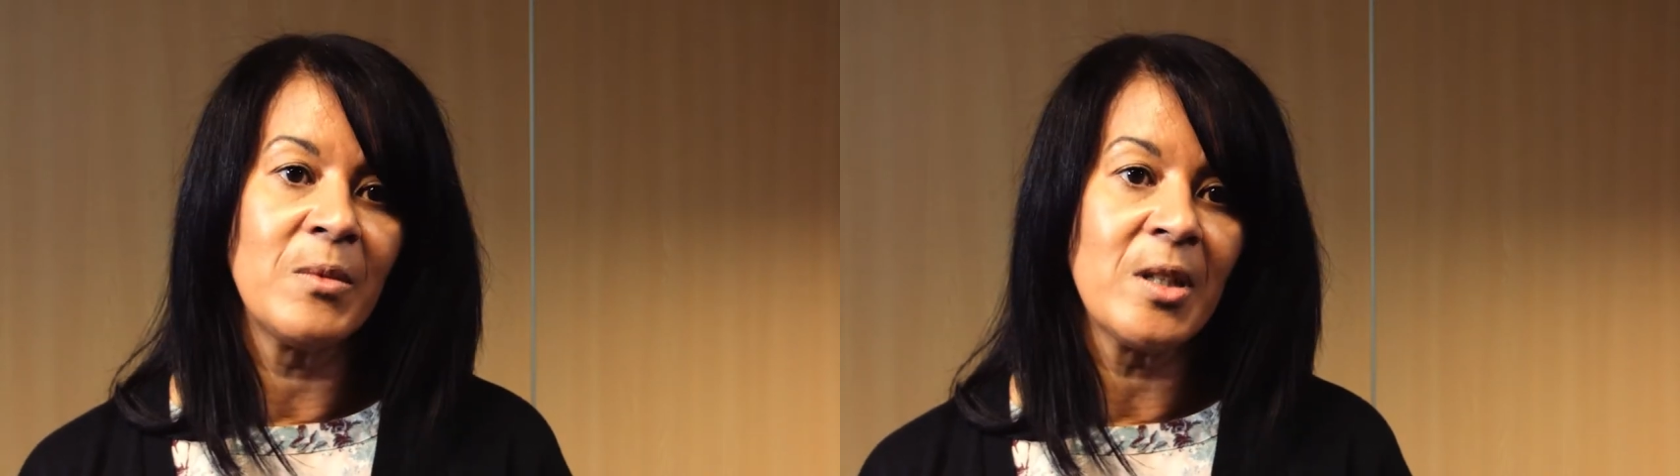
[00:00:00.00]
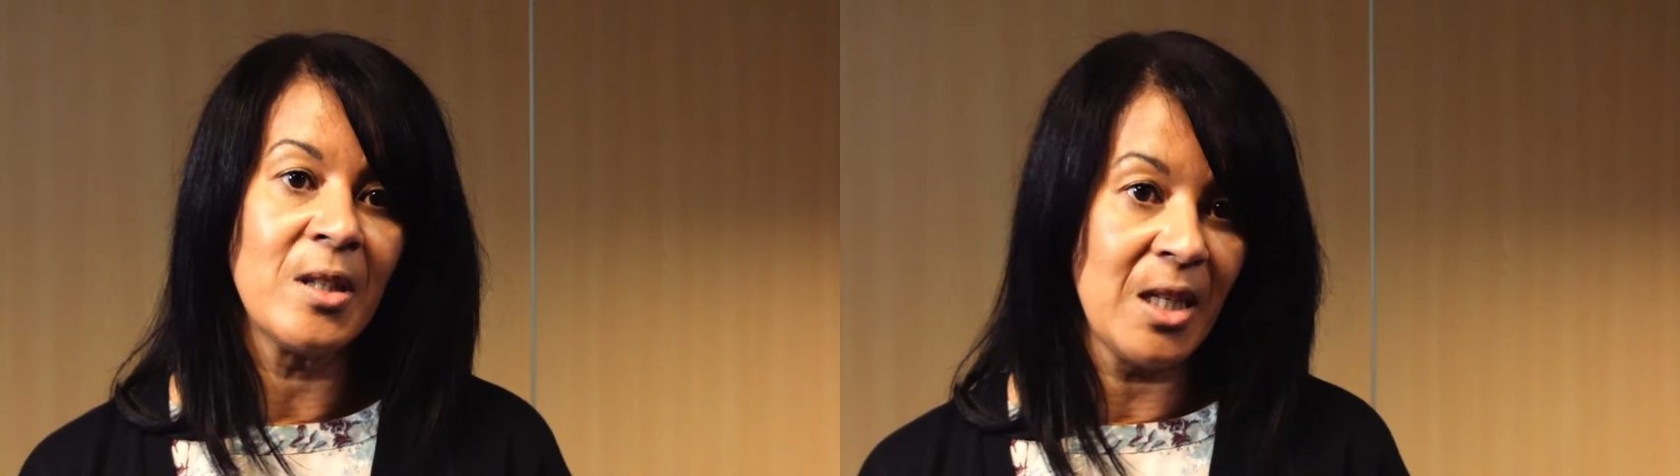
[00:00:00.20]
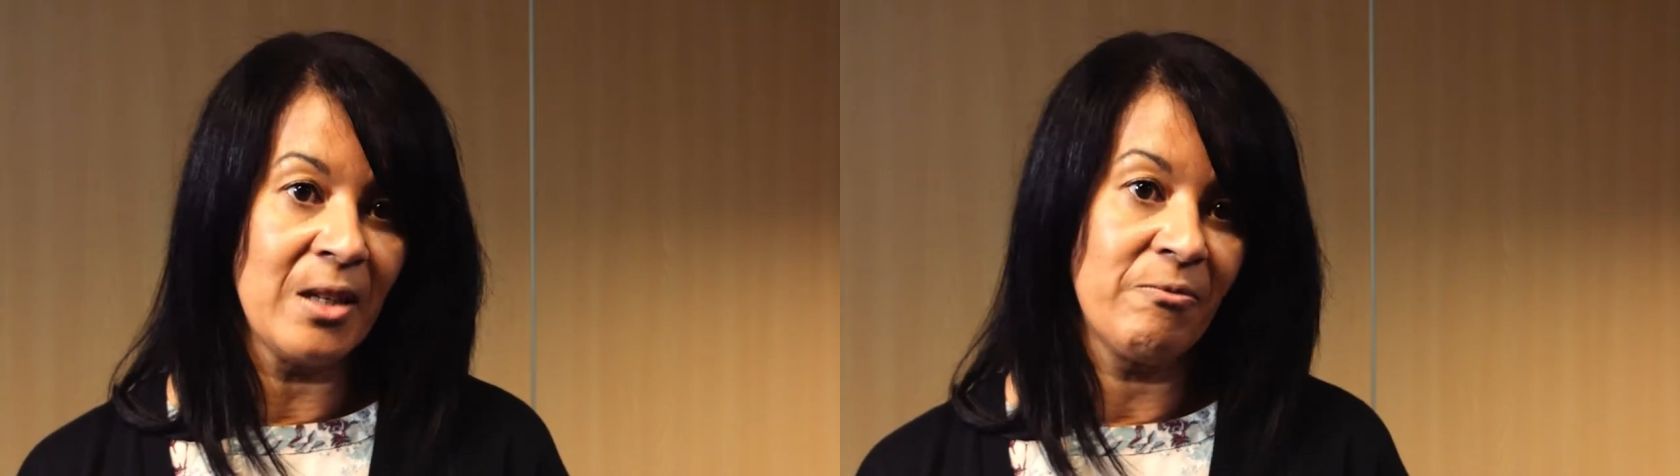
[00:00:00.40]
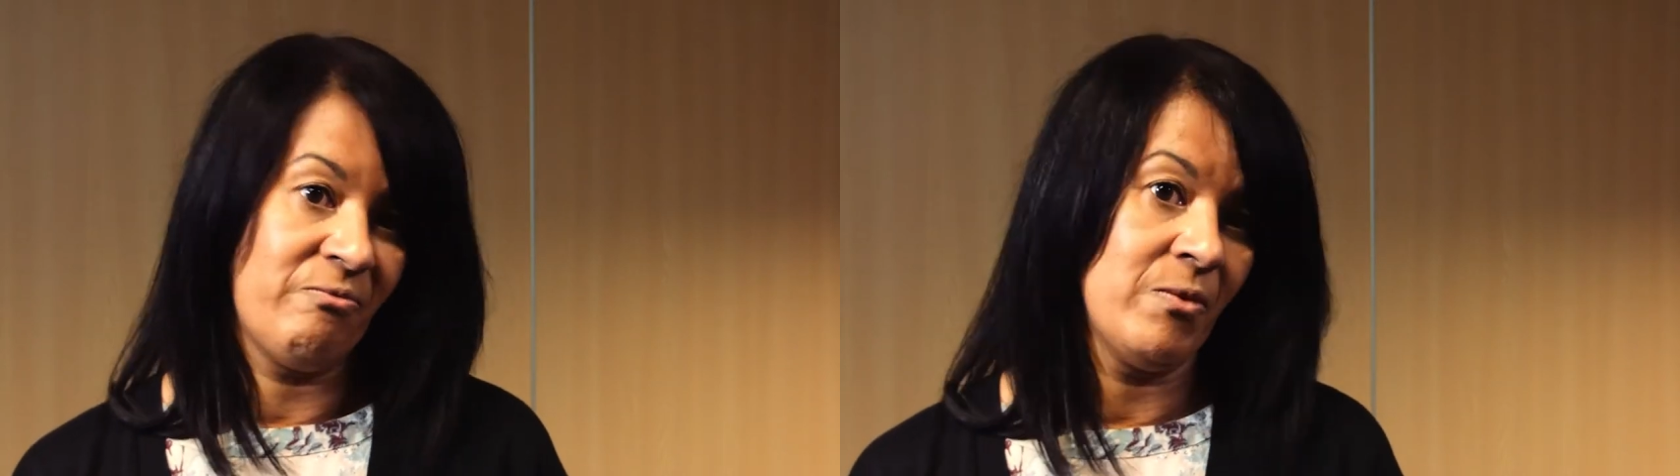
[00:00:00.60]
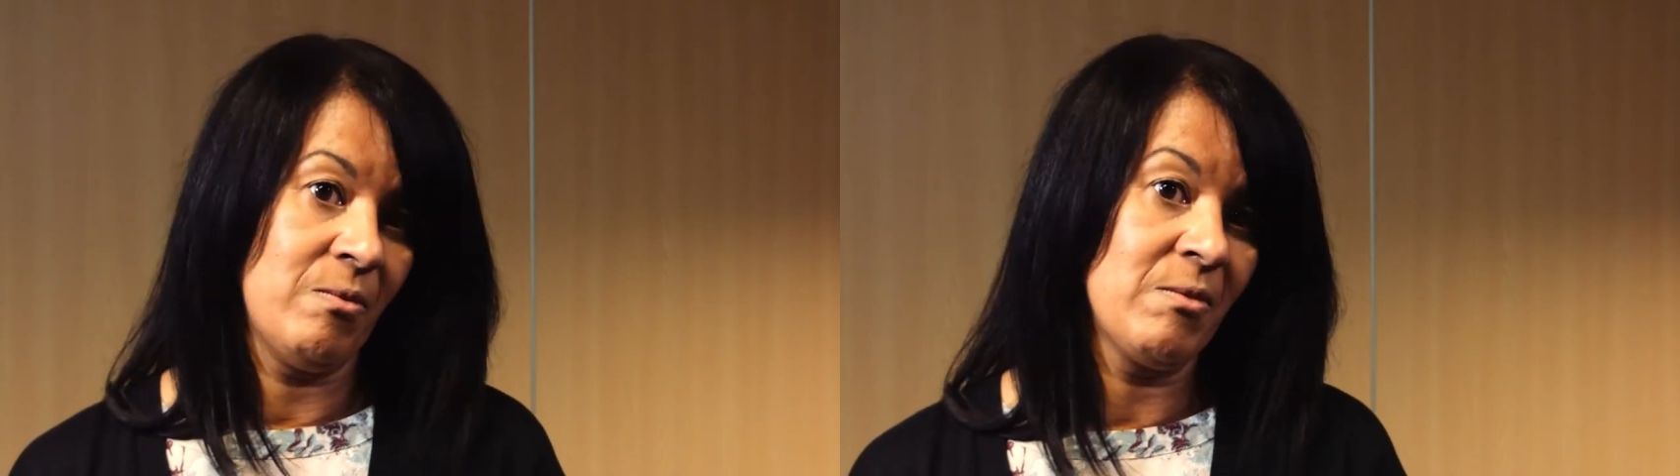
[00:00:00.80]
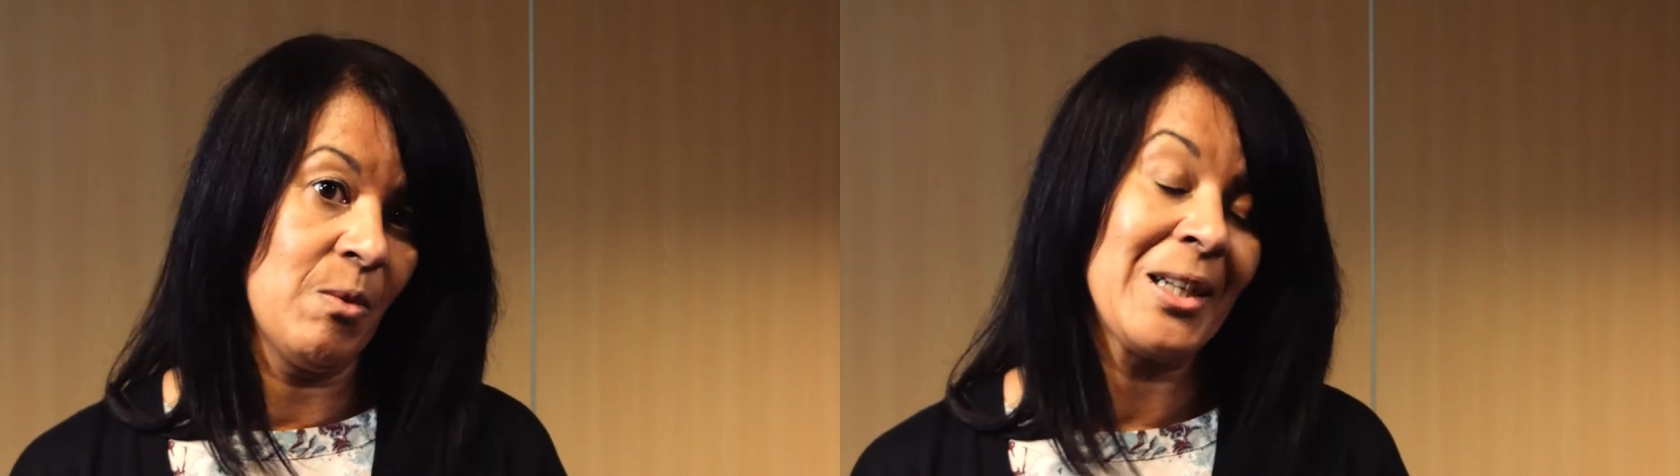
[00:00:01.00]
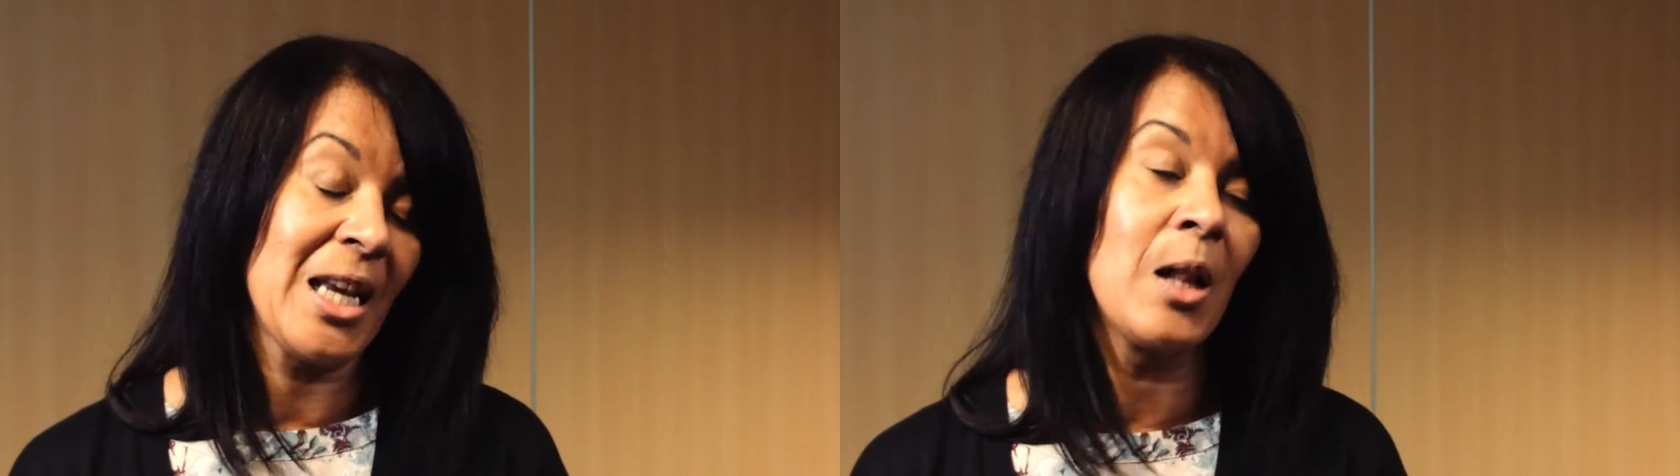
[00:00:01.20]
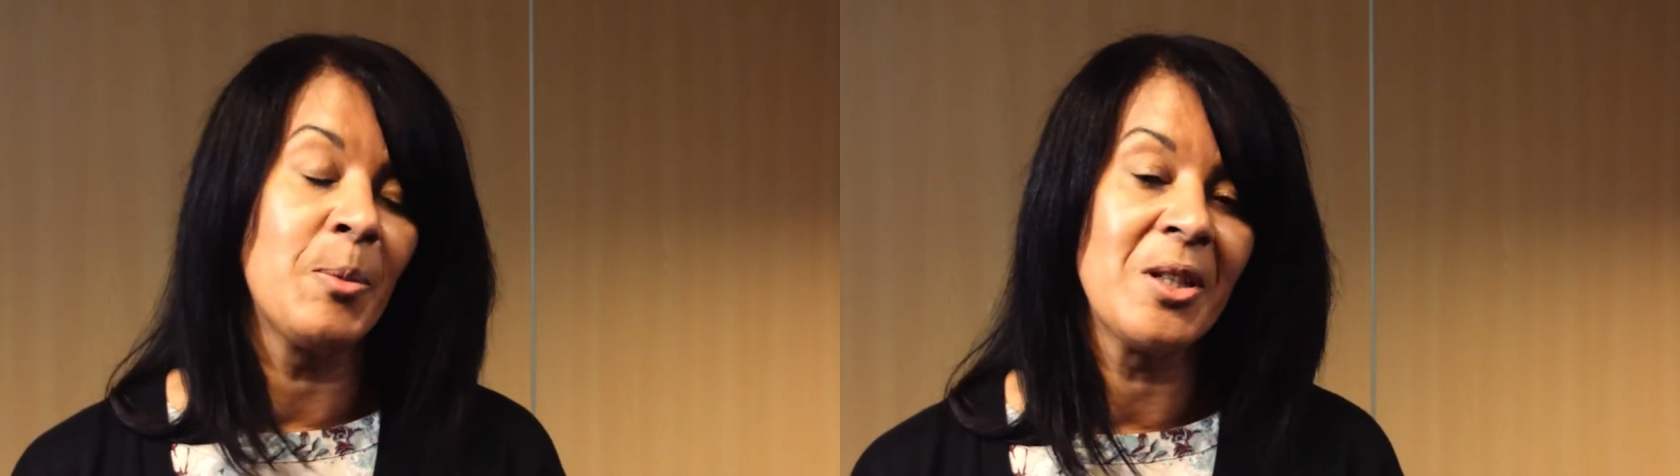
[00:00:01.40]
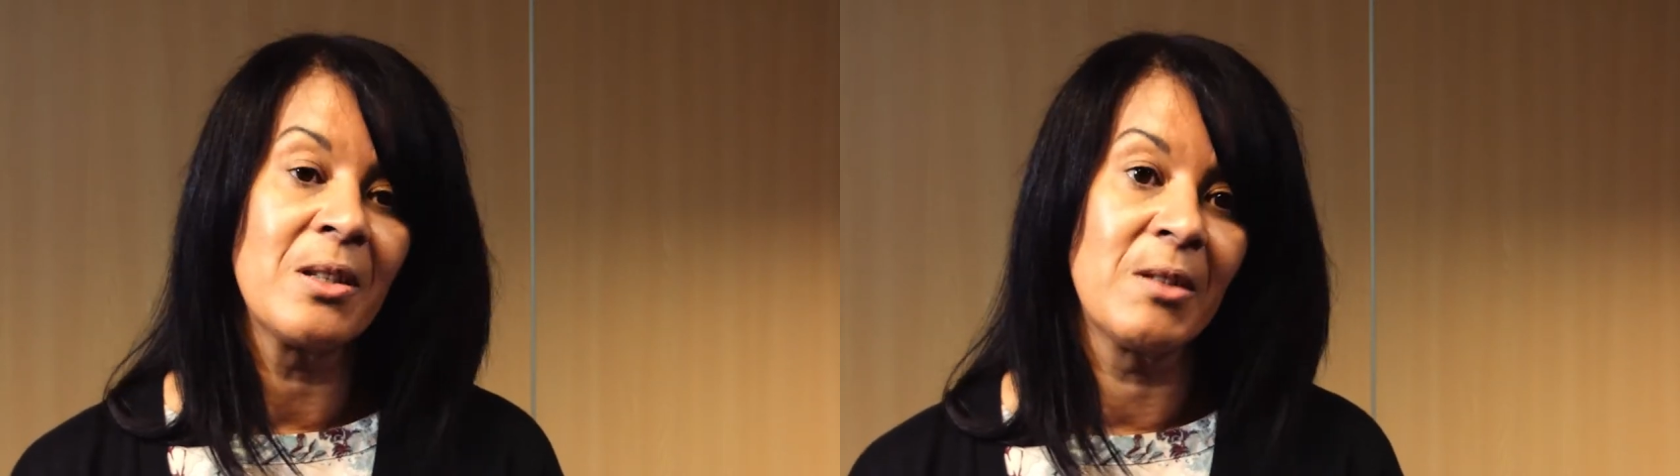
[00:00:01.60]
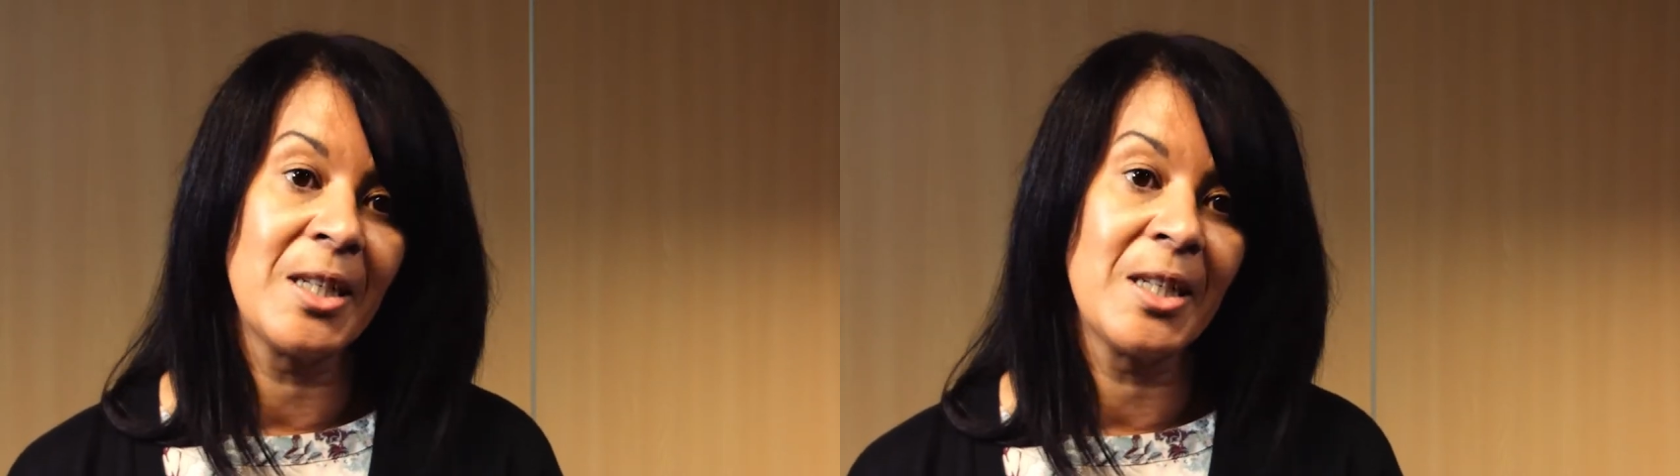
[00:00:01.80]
to help us